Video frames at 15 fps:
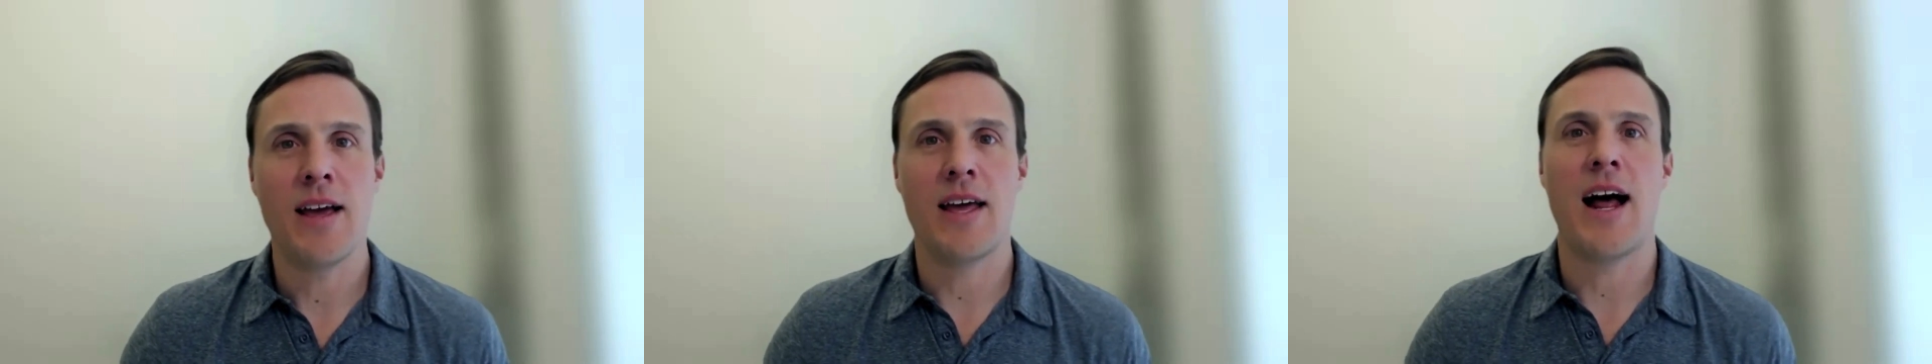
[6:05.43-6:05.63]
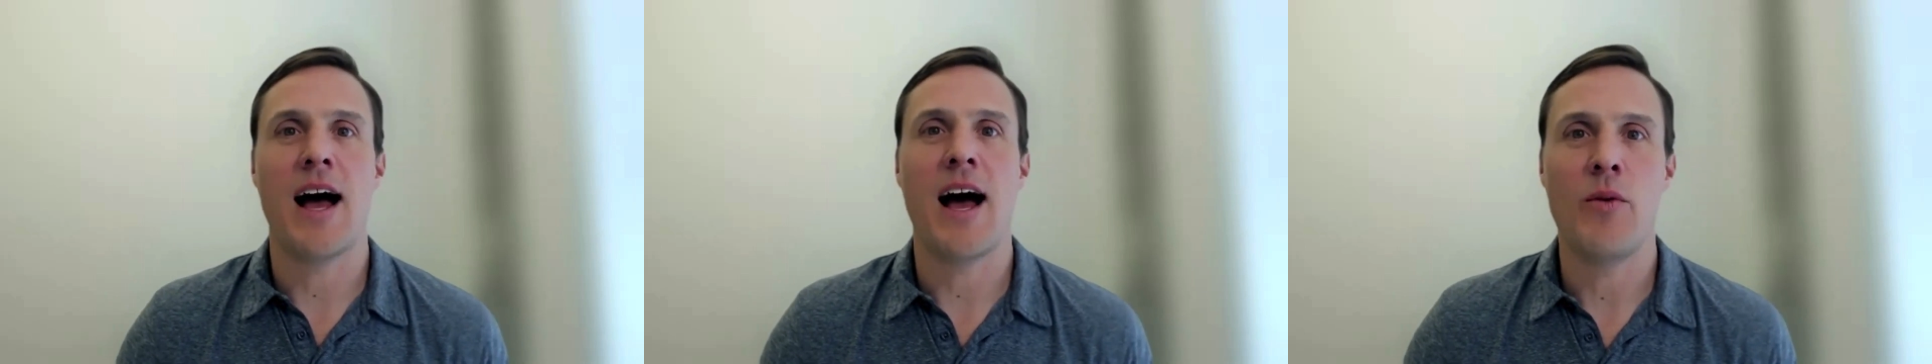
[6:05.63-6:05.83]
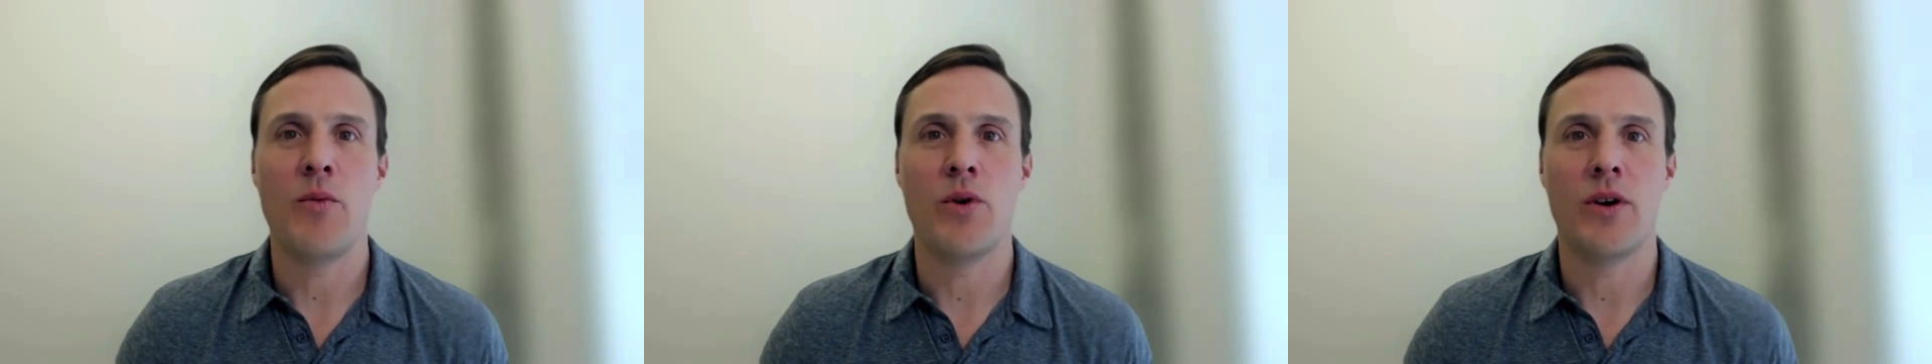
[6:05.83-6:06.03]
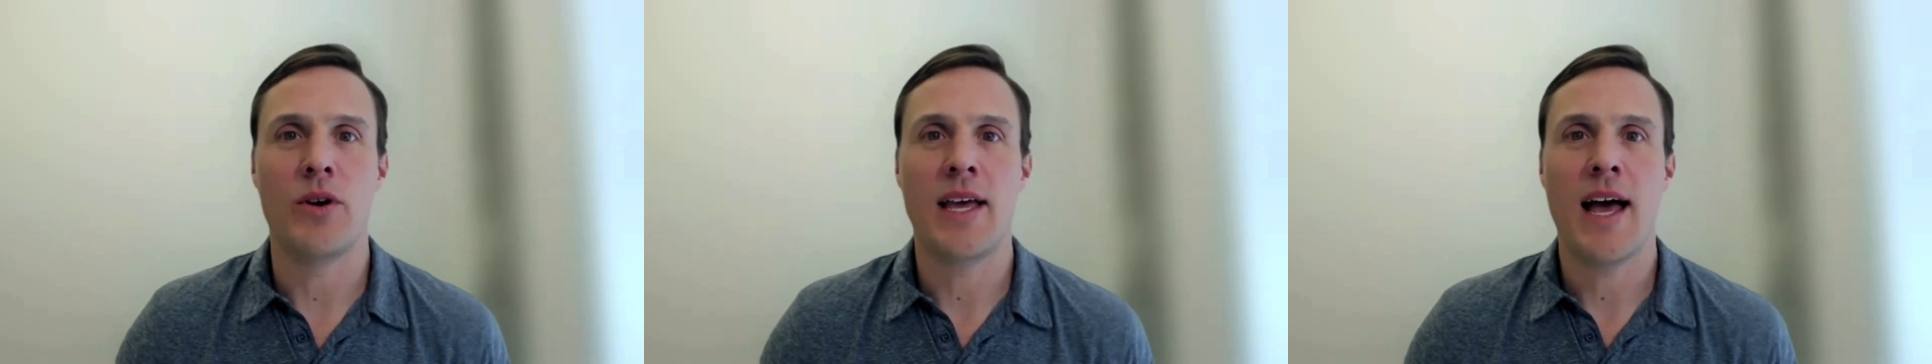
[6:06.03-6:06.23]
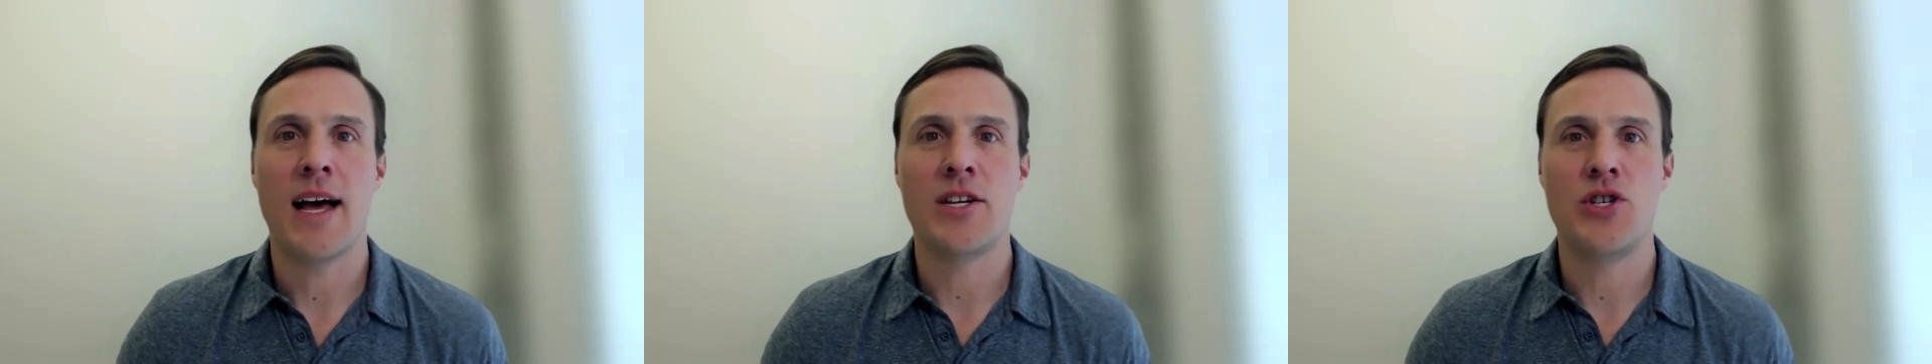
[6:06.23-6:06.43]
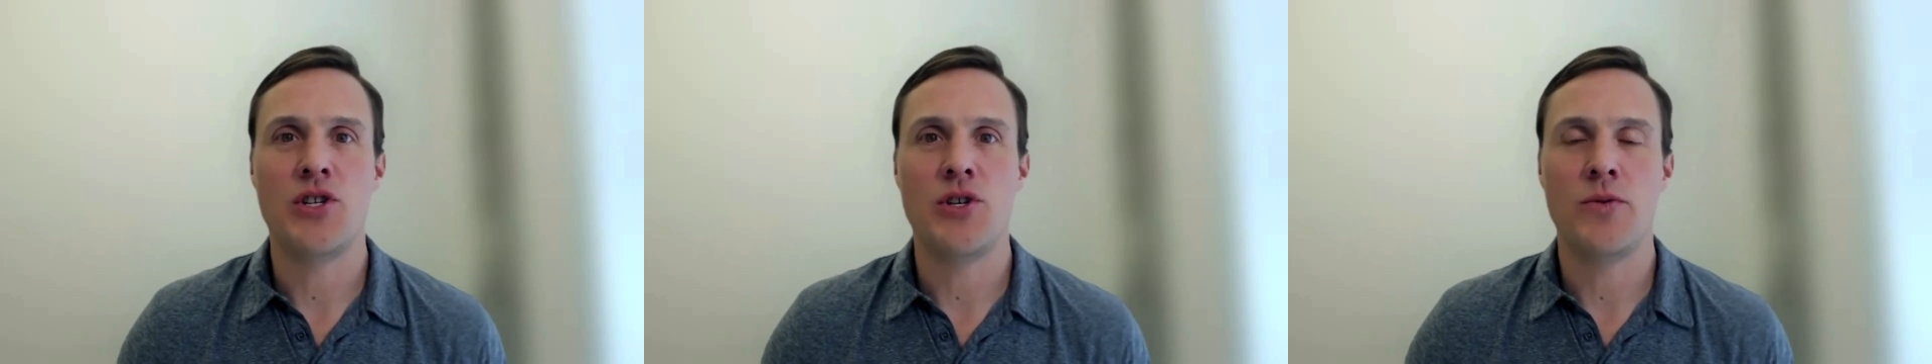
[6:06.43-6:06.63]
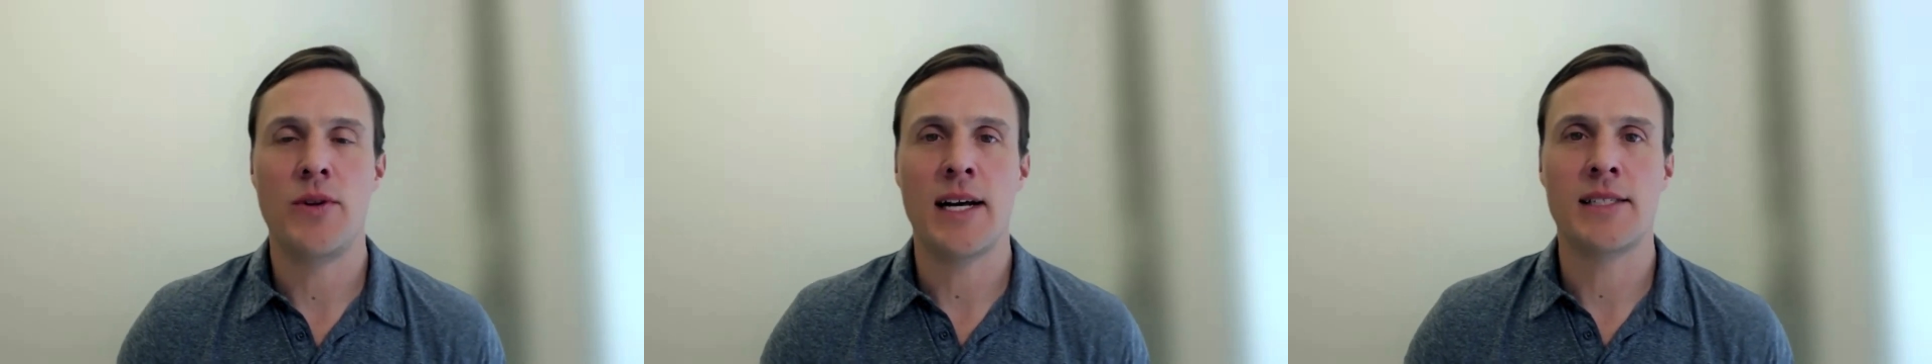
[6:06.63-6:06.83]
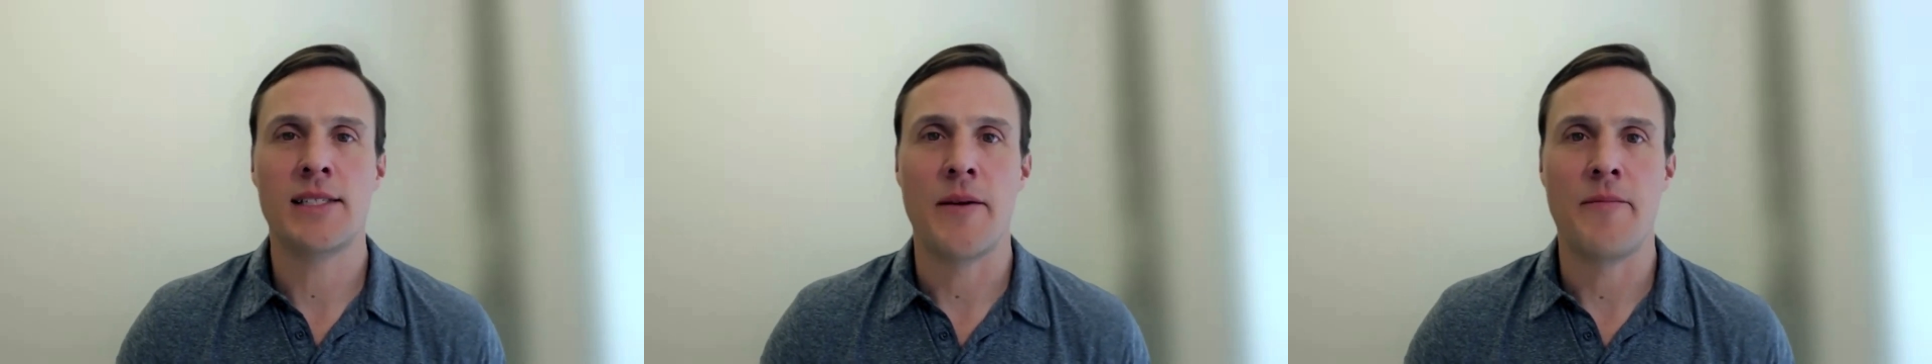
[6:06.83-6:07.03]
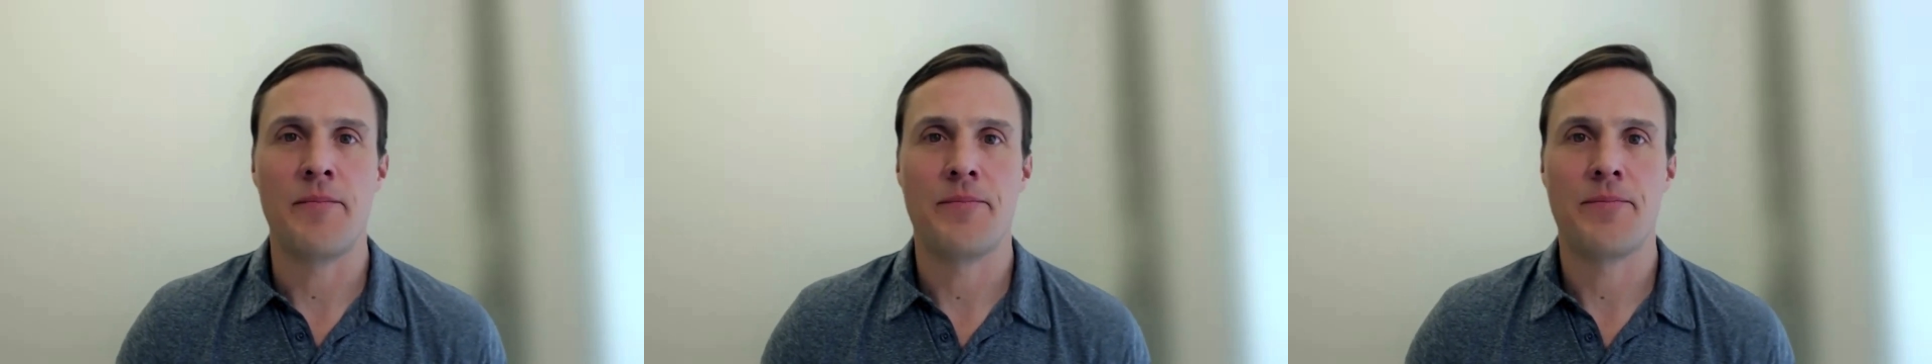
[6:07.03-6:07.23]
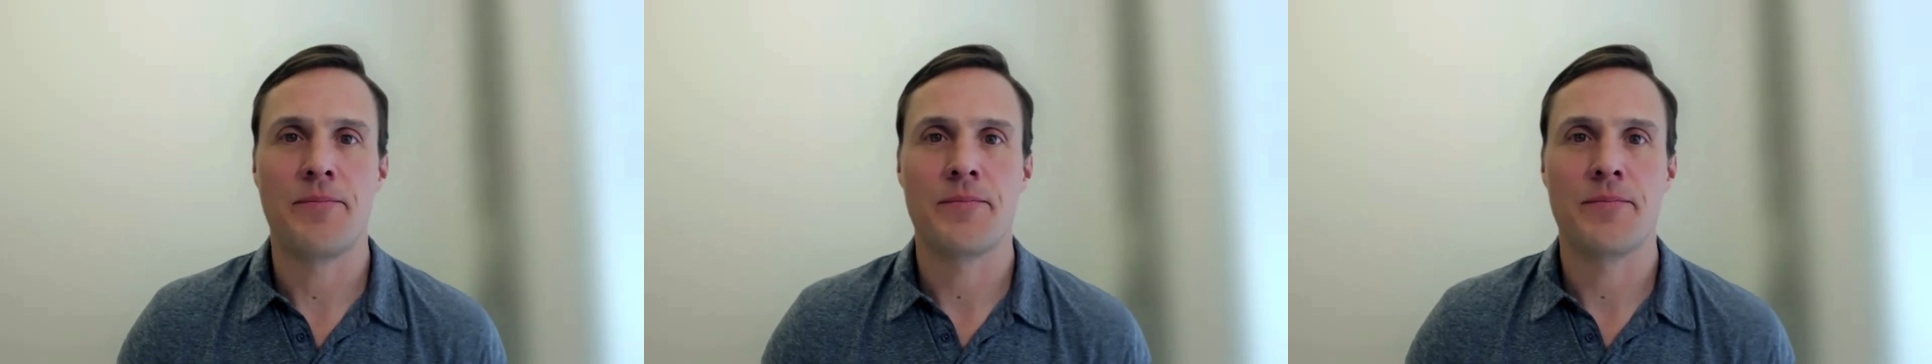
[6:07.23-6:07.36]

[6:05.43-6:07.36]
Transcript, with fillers: and I will catch you next time.